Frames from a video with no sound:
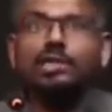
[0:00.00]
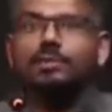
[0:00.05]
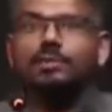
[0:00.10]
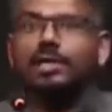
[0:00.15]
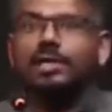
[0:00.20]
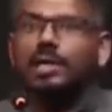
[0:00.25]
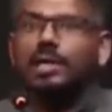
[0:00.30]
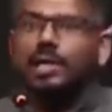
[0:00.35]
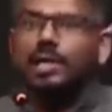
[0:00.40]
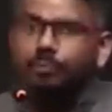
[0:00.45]

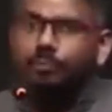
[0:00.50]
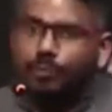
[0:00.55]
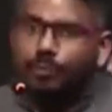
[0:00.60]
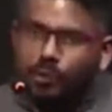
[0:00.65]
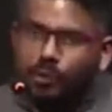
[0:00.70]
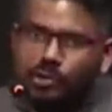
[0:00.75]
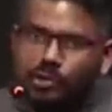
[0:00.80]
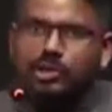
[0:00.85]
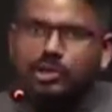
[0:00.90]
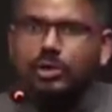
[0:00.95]
being
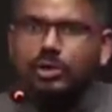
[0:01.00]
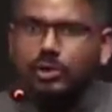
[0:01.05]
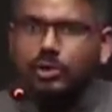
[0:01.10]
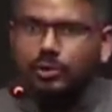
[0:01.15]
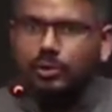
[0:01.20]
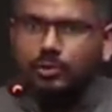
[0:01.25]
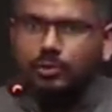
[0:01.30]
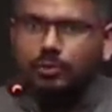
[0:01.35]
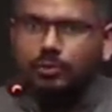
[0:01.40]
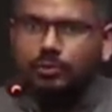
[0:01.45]
imposed on
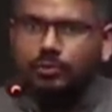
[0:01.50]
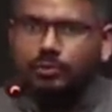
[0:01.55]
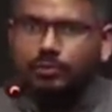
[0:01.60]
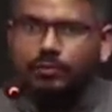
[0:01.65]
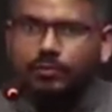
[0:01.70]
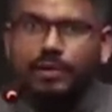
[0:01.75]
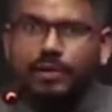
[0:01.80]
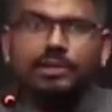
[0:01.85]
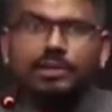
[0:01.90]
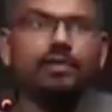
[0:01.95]
you,
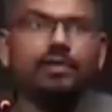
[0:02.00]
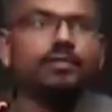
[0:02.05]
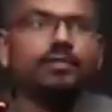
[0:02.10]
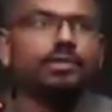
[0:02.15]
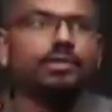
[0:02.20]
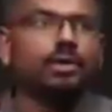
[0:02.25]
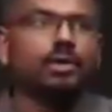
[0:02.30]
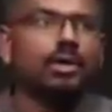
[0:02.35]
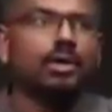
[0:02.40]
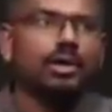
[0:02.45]
whether
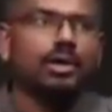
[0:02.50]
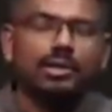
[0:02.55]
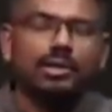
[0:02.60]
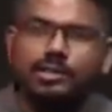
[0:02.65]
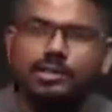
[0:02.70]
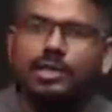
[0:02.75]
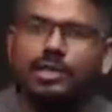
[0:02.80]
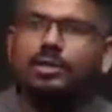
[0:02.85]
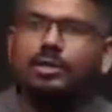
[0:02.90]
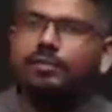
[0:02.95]
with your
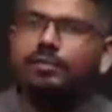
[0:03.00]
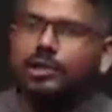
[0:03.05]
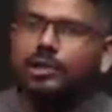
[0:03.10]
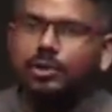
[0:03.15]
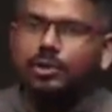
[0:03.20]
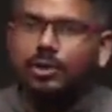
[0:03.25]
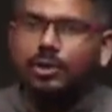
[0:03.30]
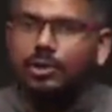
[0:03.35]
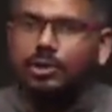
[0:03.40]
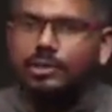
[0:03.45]
consent or without
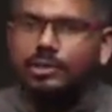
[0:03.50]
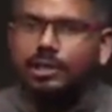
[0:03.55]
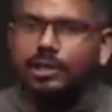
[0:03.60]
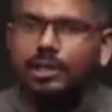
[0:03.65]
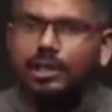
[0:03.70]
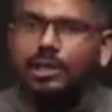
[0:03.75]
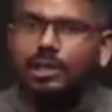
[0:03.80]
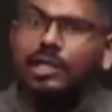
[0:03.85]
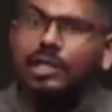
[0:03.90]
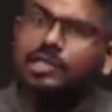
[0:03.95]
your
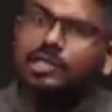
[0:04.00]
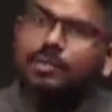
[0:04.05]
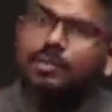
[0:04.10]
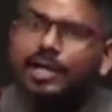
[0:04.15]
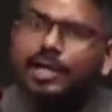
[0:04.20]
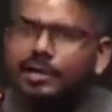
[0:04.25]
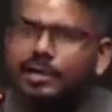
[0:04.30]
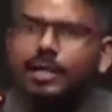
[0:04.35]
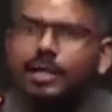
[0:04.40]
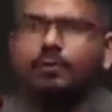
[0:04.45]
consent, is
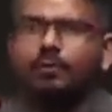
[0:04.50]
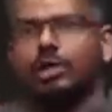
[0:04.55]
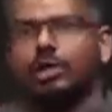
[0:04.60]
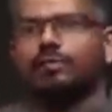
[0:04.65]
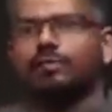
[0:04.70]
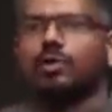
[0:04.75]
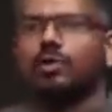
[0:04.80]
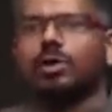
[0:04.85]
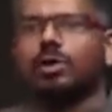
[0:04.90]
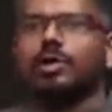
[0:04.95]
better than what you
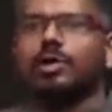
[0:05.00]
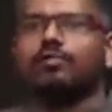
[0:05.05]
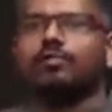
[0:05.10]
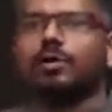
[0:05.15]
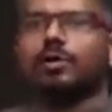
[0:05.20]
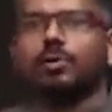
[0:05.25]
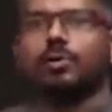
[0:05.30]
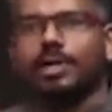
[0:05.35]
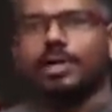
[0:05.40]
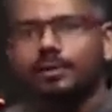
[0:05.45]
were already
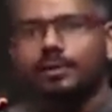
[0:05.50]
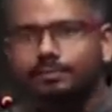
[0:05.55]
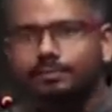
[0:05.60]
following.